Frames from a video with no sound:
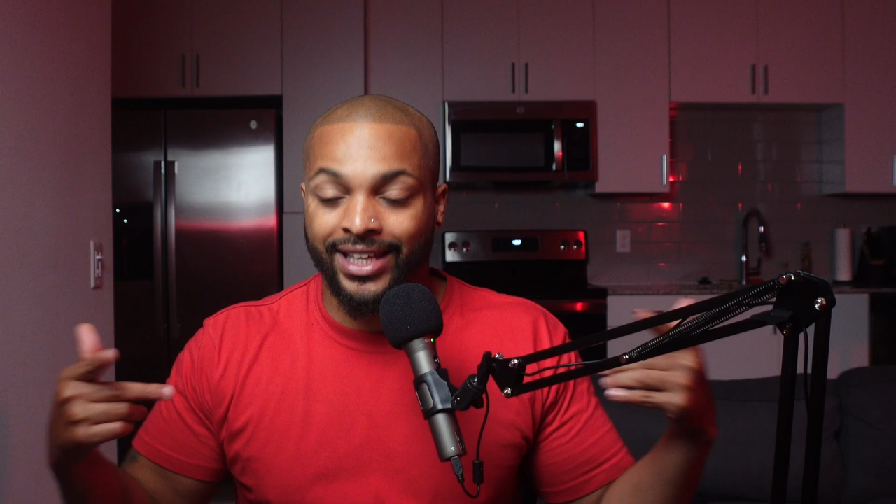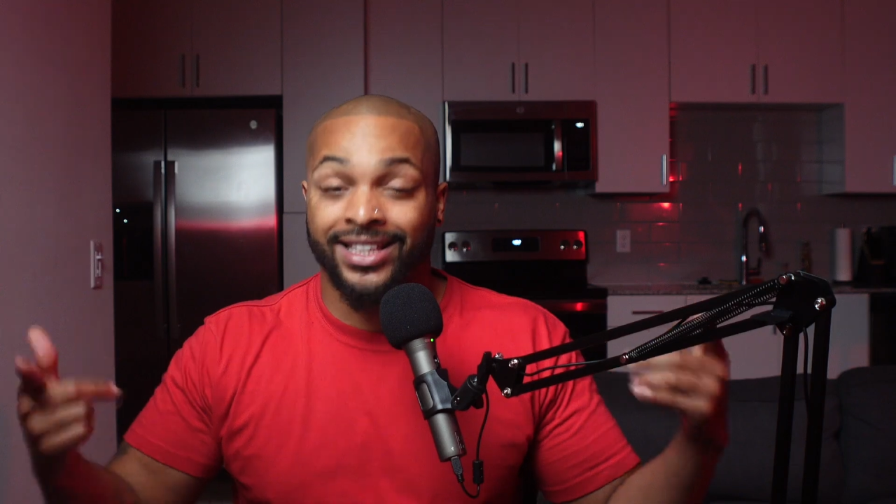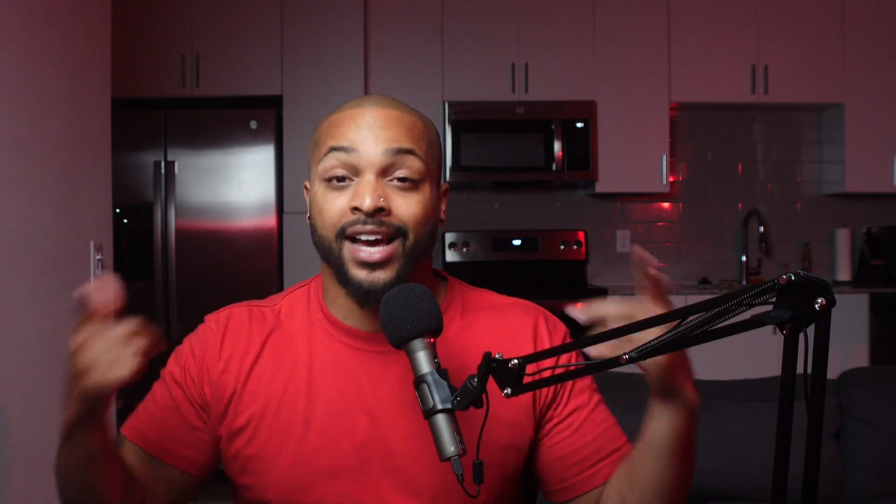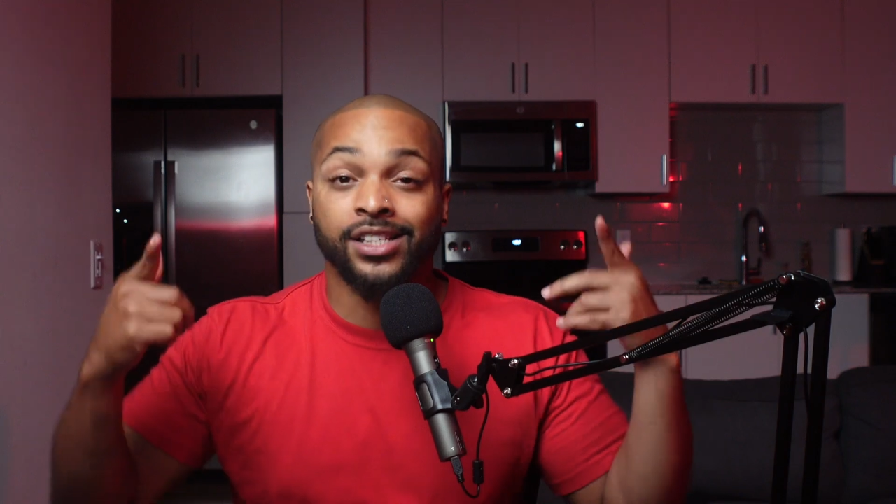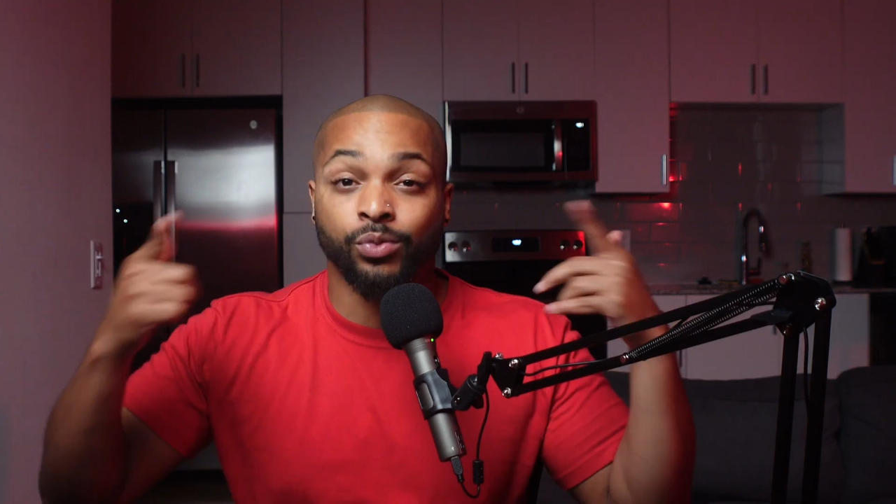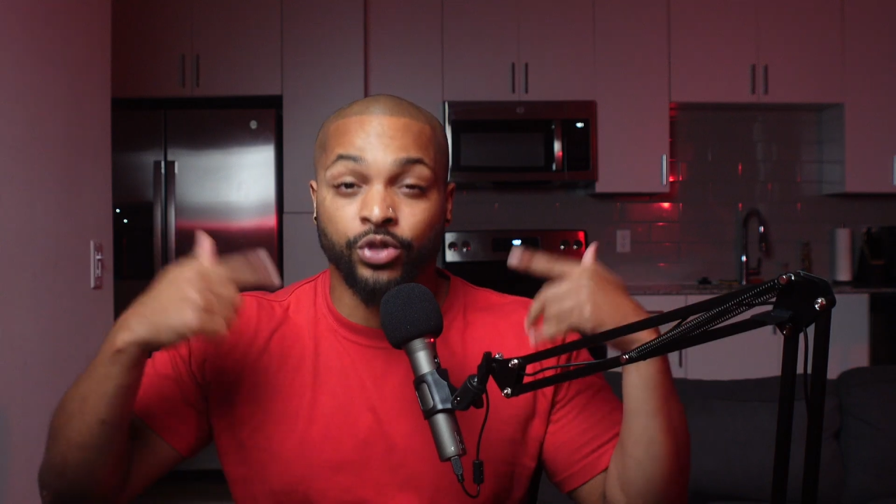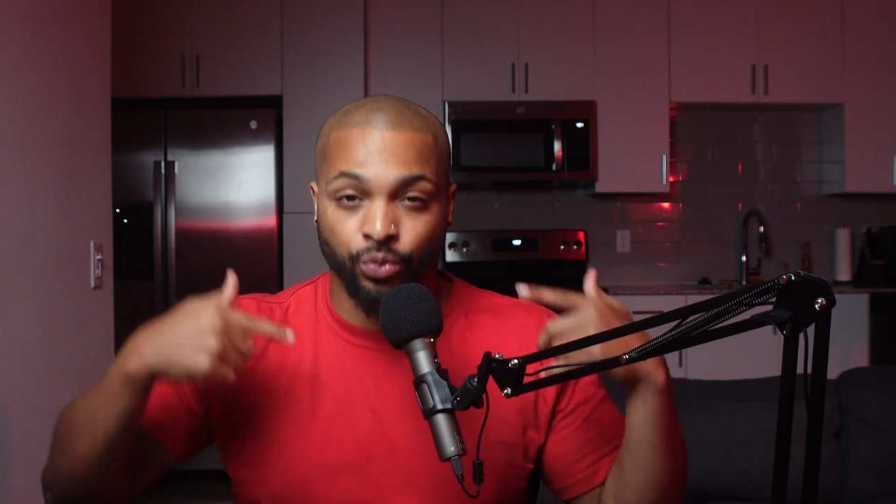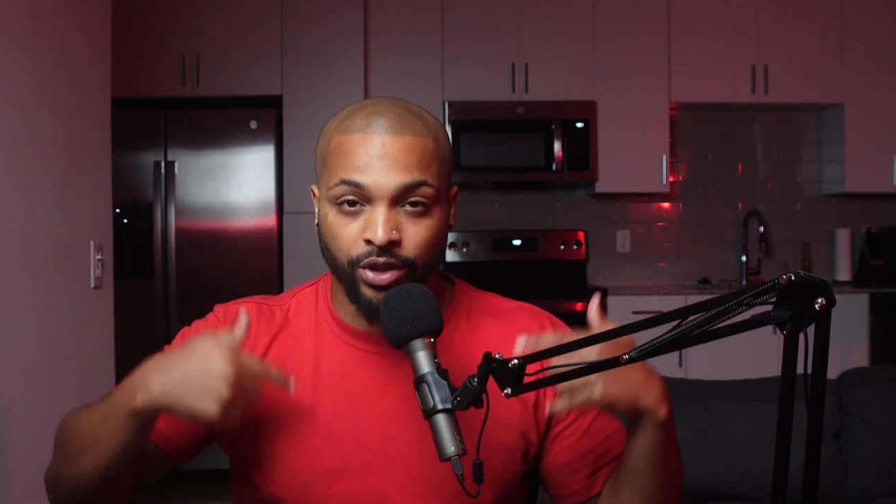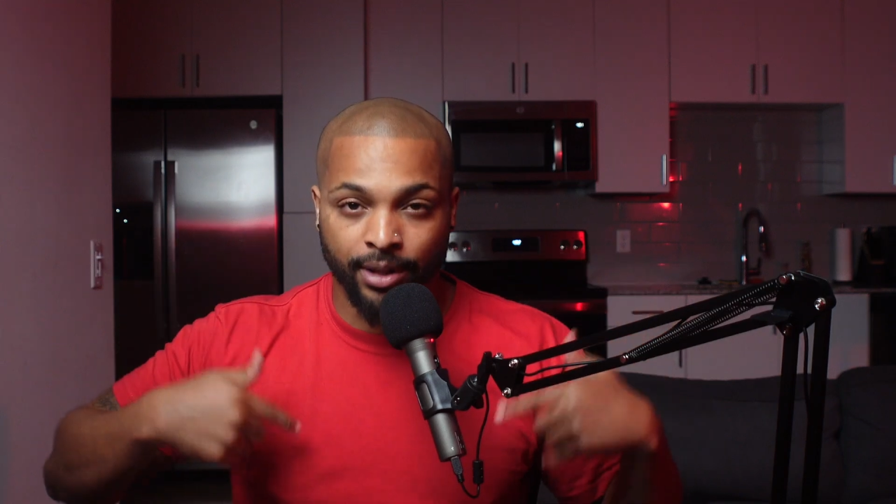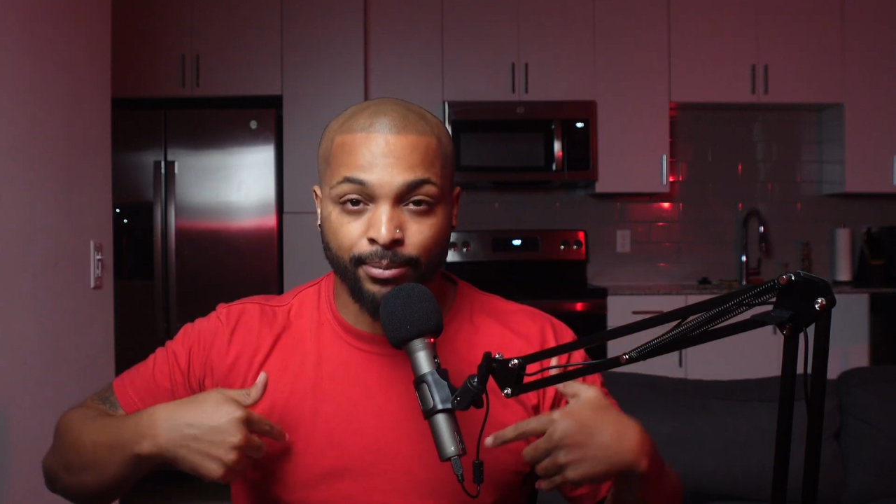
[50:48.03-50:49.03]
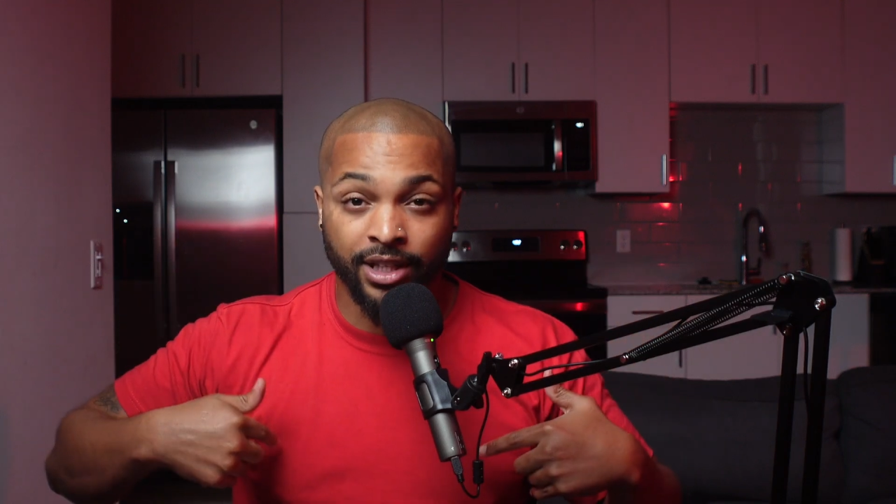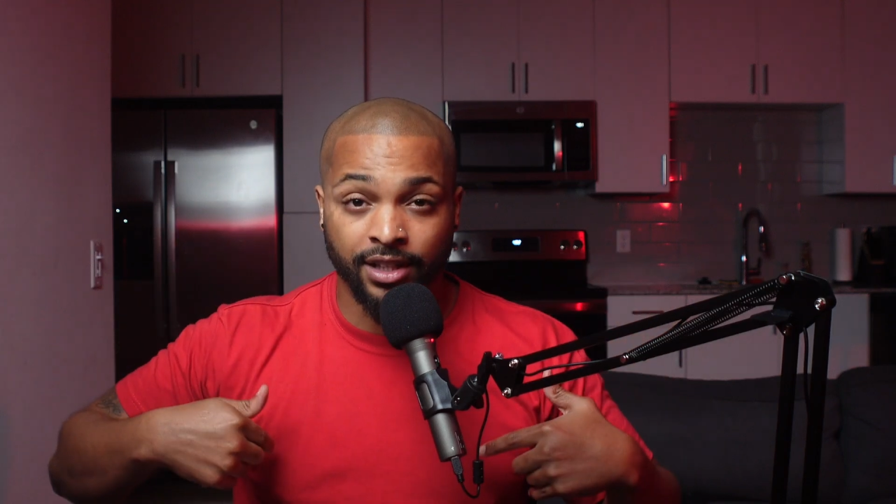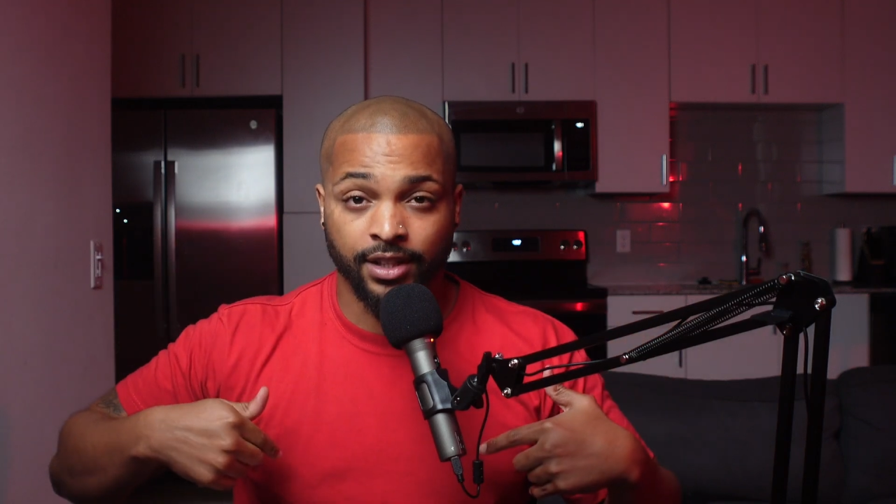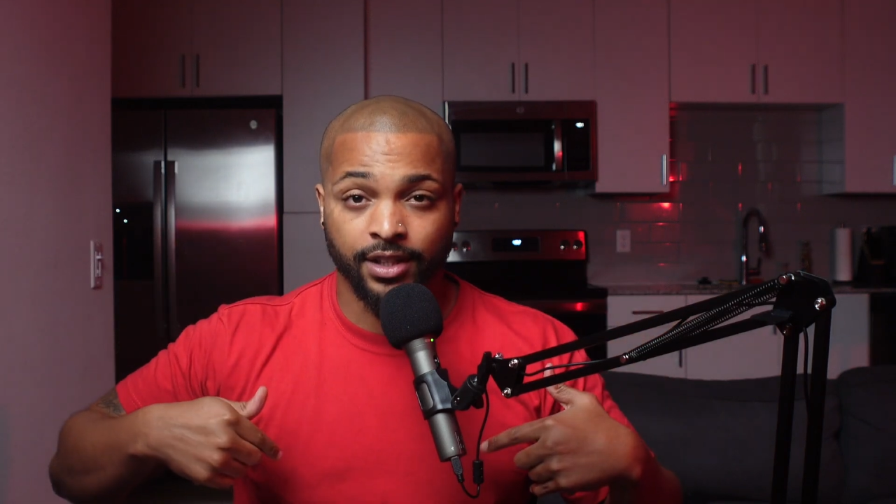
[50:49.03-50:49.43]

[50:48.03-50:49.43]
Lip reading: yes was within me.